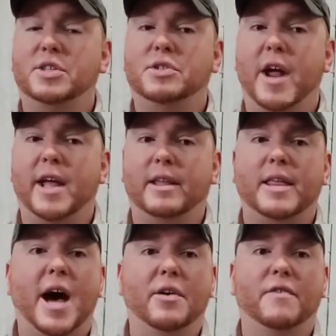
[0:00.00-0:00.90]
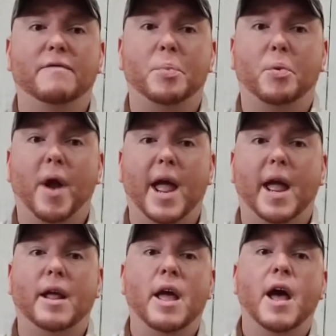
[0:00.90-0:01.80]
of strength out of
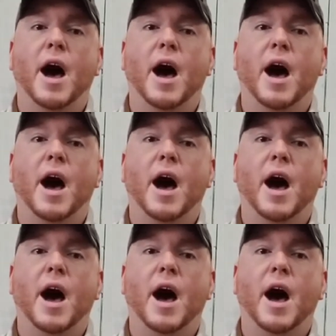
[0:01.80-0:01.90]
braid.